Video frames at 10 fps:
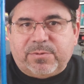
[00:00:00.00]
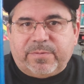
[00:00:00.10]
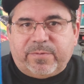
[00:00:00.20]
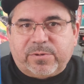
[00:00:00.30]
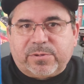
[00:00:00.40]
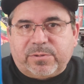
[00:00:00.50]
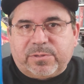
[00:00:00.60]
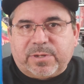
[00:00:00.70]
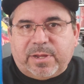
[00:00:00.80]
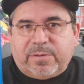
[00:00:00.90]
Universal
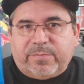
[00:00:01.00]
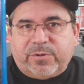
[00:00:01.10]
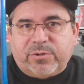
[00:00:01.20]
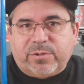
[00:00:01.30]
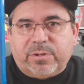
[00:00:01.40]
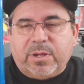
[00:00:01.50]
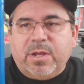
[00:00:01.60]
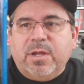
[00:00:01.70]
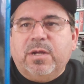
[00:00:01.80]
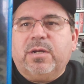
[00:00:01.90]
Science Fiction
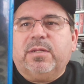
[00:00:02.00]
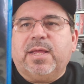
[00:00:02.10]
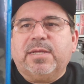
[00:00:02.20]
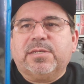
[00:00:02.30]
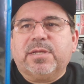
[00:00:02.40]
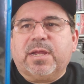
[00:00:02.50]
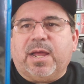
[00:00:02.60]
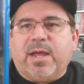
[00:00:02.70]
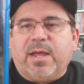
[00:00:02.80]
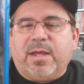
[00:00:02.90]
Classic.
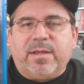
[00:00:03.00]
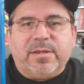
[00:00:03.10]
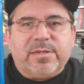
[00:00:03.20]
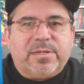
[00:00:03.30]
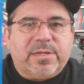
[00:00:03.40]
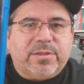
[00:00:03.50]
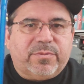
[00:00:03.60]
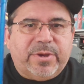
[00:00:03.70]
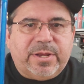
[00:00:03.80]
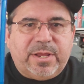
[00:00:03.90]
Uh, it's in
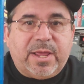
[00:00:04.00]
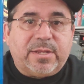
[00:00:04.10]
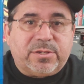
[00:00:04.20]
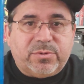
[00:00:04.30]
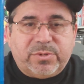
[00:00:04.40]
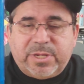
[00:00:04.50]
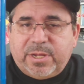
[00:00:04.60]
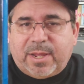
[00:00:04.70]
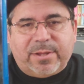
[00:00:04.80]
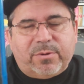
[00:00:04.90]
3D and
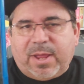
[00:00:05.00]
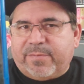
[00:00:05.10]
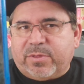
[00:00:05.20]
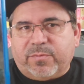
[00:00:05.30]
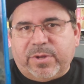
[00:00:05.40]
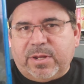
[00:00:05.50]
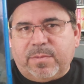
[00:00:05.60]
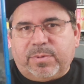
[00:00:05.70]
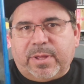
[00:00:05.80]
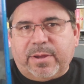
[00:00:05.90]
2D. I don't have a
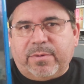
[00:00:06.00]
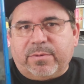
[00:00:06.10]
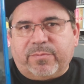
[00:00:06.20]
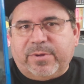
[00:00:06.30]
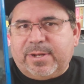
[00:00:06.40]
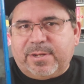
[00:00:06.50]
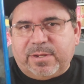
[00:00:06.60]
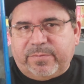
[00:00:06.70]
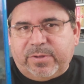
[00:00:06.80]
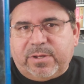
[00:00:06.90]
3D player or 3D
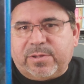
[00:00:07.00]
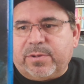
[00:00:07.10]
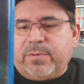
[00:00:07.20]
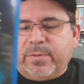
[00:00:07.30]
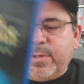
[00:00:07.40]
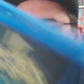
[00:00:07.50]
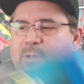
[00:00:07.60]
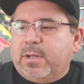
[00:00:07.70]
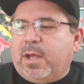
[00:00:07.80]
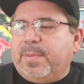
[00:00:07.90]
TV, so
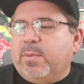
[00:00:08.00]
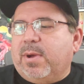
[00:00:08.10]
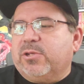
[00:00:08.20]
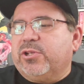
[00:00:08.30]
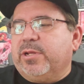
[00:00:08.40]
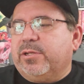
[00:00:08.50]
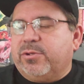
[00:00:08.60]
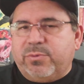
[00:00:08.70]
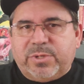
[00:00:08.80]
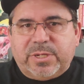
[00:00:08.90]
I'll be watching in
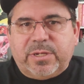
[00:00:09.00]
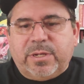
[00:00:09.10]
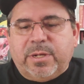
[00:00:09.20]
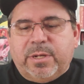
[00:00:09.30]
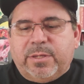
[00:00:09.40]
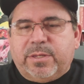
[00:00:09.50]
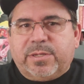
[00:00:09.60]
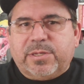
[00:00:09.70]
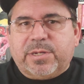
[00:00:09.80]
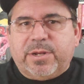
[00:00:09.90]
2D.
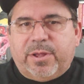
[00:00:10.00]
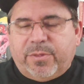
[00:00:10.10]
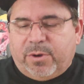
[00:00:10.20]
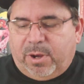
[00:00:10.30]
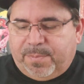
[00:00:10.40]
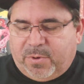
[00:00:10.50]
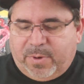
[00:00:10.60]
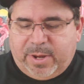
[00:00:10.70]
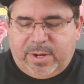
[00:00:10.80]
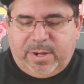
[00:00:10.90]
This is another
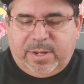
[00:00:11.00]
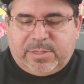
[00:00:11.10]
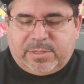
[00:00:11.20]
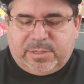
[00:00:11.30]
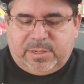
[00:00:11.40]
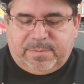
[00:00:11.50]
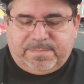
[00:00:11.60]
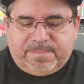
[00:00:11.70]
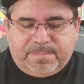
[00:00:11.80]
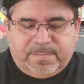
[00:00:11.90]
upgrade. It's a
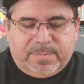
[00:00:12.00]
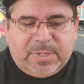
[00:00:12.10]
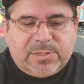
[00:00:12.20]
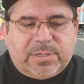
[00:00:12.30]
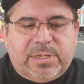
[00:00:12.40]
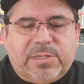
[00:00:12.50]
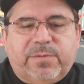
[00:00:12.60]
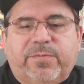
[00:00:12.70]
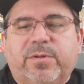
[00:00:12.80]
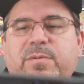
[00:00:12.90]

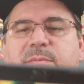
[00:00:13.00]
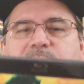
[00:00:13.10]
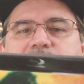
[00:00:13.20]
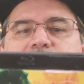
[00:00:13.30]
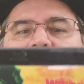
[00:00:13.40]
sleazy film